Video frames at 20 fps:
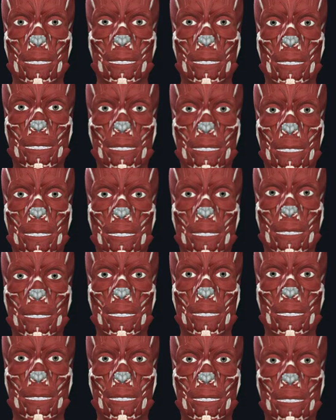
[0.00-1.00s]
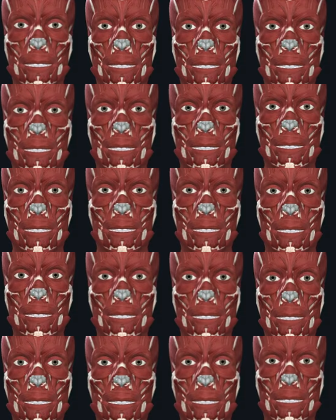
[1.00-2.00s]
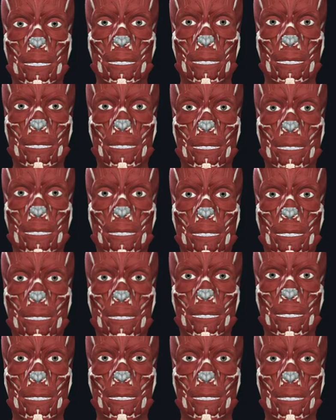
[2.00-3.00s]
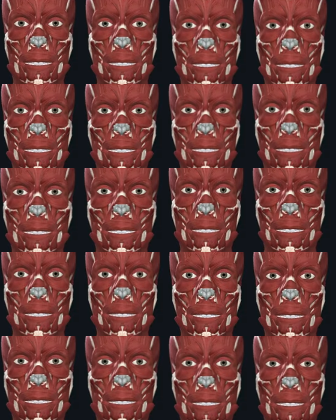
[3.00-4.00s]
For this reason, they are generally divided into 3 or 4 functional